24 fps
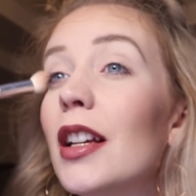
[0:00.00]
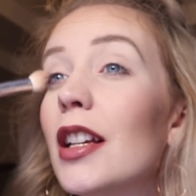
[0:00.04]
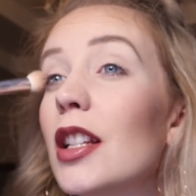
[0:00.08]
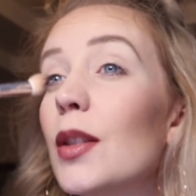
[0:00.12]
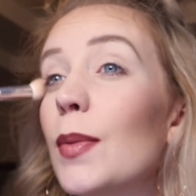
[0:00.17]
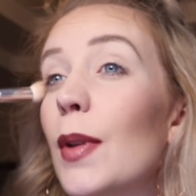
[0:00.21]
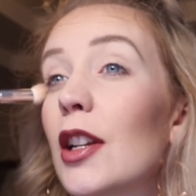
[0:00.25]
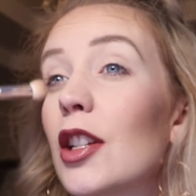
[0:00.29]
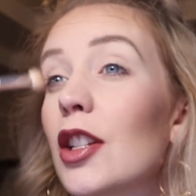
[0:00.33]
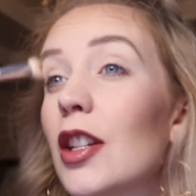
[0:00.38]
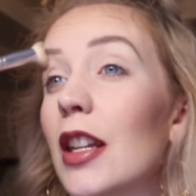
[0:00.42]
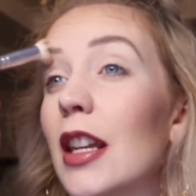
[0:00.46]

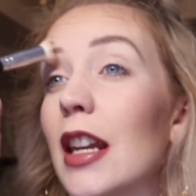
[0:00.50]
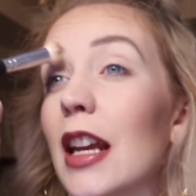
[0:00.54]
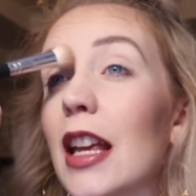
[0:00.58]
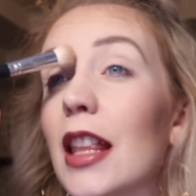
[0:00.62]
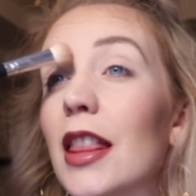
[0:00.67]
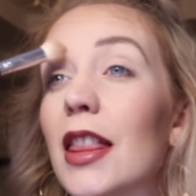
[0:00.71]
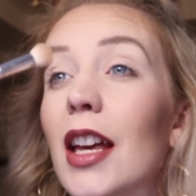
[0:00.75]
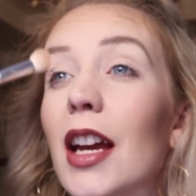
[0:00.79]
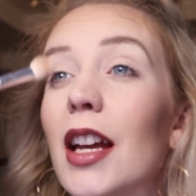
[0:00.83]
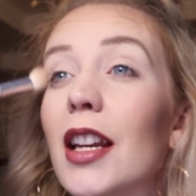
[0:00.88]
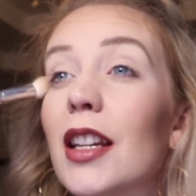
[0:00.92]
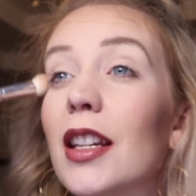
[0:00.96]
especially to
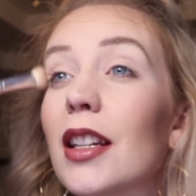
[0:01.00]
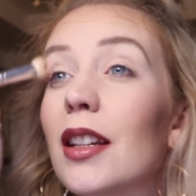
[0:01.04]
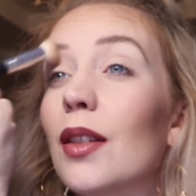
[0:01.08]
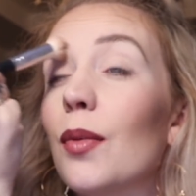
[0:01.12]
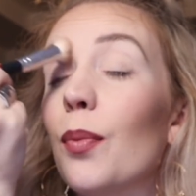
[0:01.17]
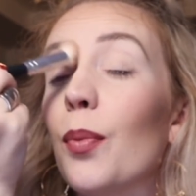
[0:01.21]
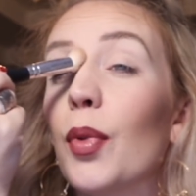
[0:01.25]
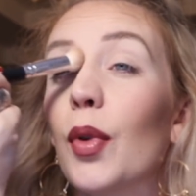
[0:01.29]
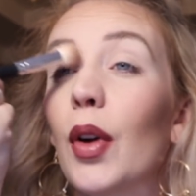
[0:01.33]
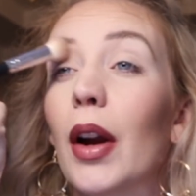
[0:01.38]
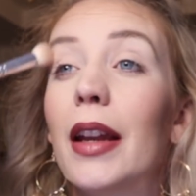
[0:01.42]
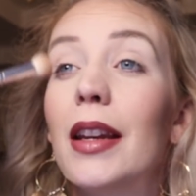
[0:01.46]
get that
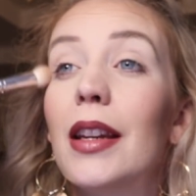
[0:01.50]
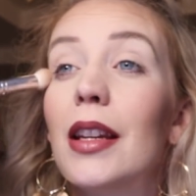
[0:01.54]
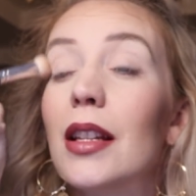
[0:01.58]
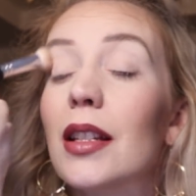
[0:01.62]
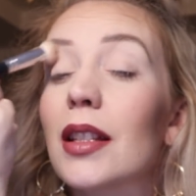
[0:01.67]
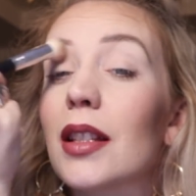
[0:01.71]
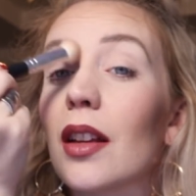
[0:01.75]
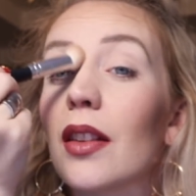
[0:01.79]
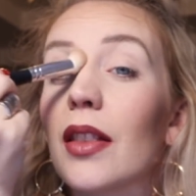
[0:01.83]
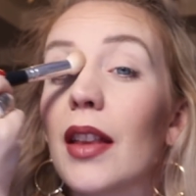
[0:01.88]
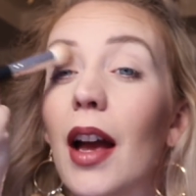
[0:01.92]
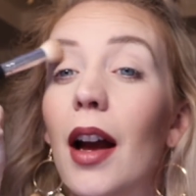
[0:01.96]

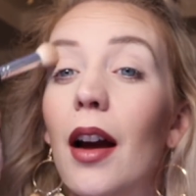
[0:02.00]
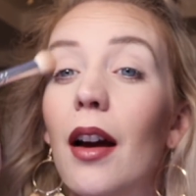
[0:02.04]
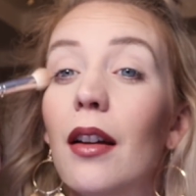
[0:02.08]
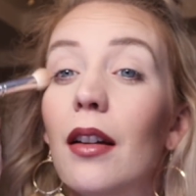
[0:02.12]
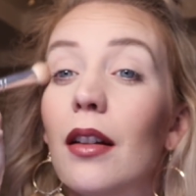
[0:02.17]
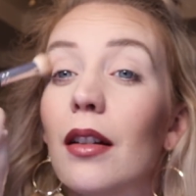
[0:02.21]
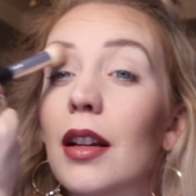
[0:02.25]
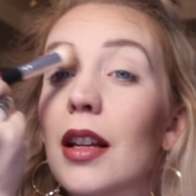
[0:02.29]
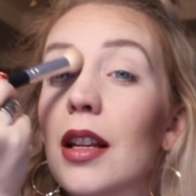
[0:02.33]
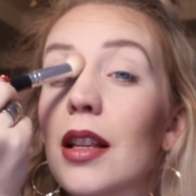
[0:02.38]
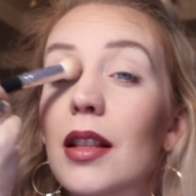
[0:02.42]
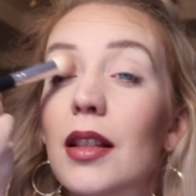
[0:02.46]
brightness on that
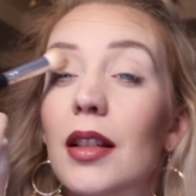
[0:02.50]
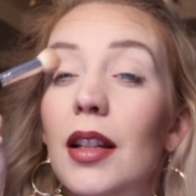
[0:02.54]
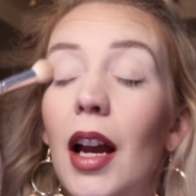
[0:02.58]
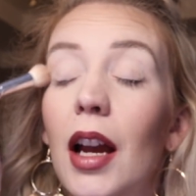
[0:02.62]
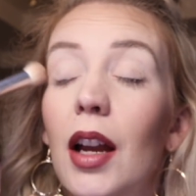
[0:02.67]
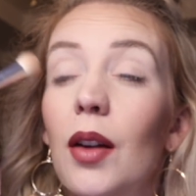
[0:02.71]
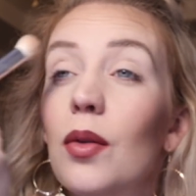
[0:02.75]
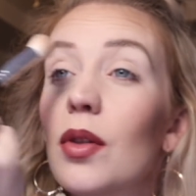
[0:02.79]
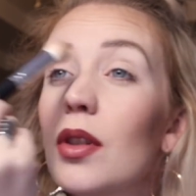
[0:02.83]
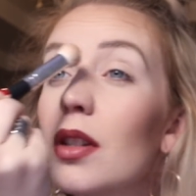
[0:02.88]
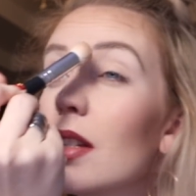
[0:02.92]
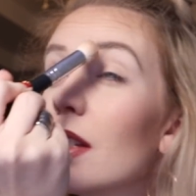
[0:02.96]
underneath
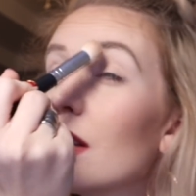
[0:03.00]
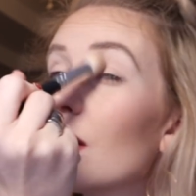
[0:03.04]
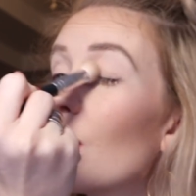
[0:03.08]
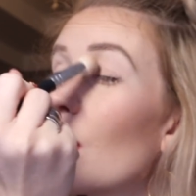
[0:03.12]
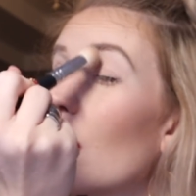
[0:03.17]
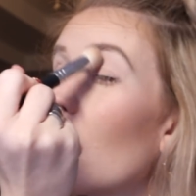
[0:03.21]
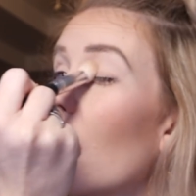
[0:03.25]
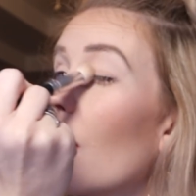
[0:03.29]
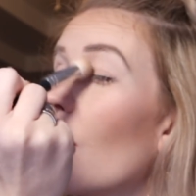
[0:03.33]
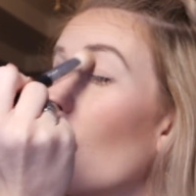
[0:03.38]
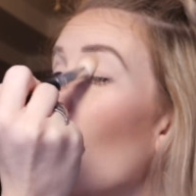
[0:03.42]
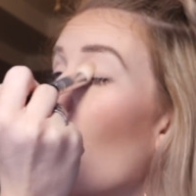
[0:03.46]
side, which is
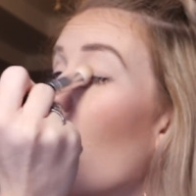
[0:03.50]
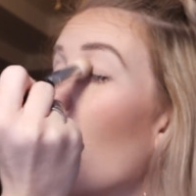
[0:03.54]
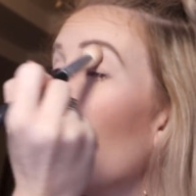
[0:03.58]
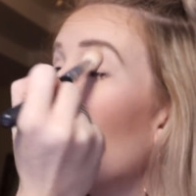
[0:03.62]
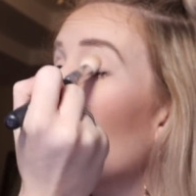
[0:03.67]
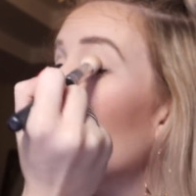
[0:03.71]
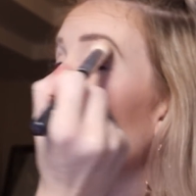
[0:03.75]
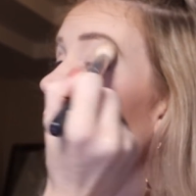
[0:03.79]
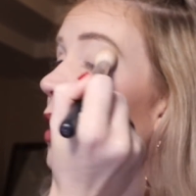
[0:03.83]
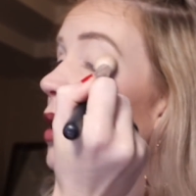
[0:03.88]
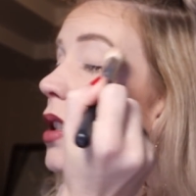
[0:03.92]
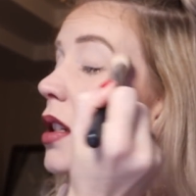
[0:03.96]
what I
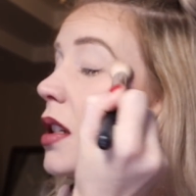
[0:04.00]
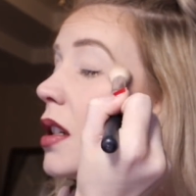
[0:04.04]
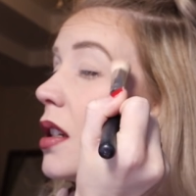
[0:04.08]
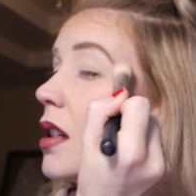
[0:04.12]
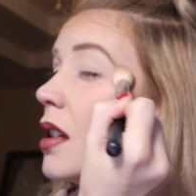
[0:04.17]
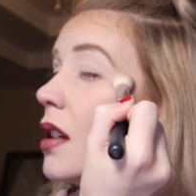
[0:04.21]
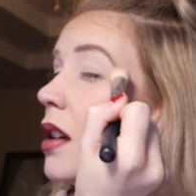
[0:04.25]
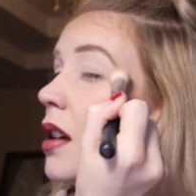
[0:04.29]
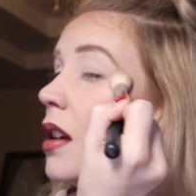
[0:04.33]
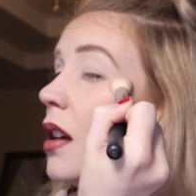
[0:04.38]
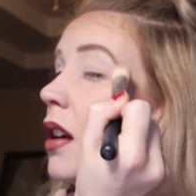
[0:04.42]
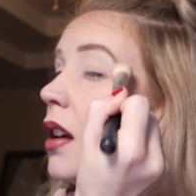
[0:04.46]
want
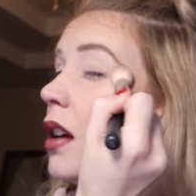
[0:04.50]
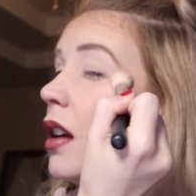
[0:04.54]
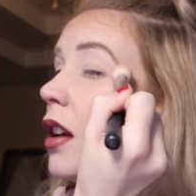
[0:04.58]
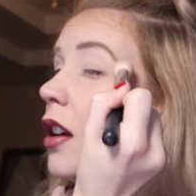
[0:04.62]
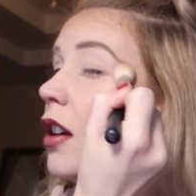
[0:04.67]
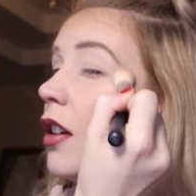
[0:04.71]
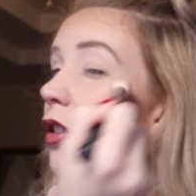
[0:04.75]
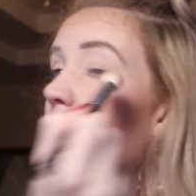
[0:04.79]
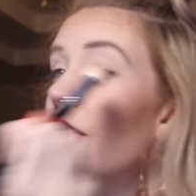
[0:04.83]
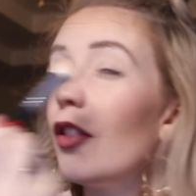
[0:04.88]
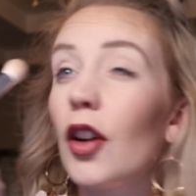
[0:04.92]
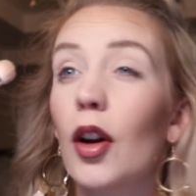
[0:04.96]

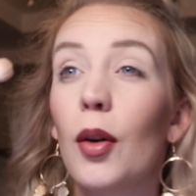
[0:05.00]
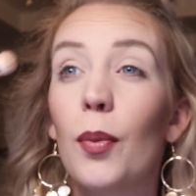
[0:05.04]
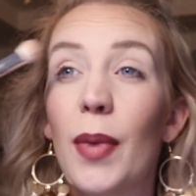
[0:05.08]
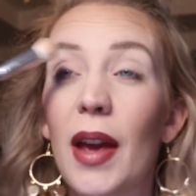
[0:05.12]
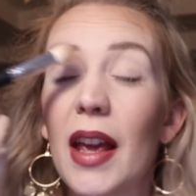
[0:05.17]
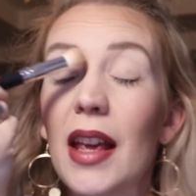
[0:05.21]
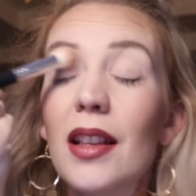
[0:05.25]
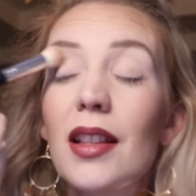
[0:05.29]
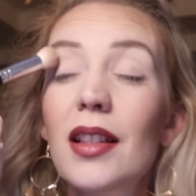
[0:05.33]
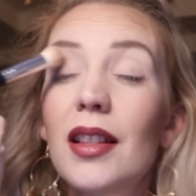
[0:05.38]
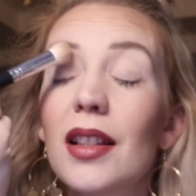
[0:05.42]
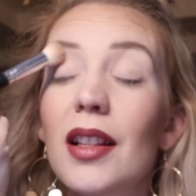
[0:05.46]
for a
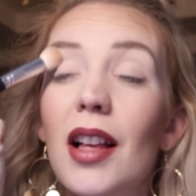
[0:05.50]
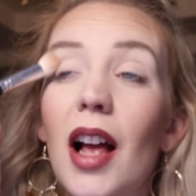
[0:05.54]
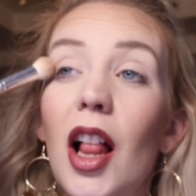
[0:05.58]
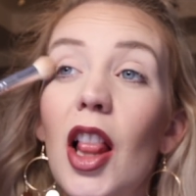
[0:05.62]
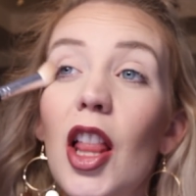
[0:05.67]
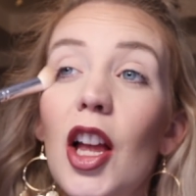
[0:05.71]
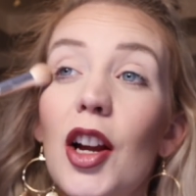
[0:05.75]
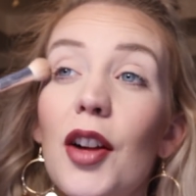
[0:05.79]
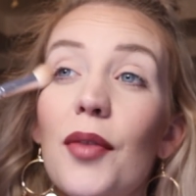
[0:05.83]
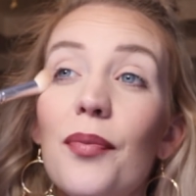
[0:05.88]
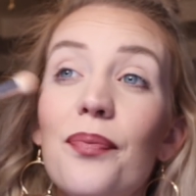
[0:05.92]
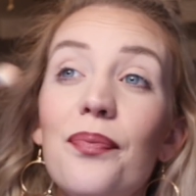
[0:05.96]
base
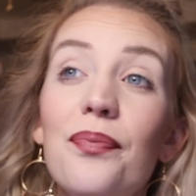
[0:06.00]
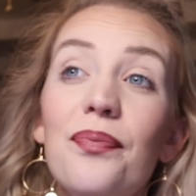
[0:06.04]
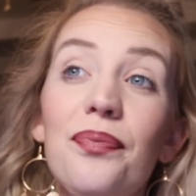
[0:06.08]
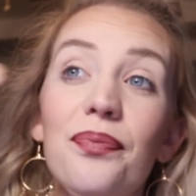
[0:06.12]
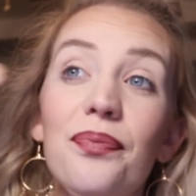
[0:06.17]
color.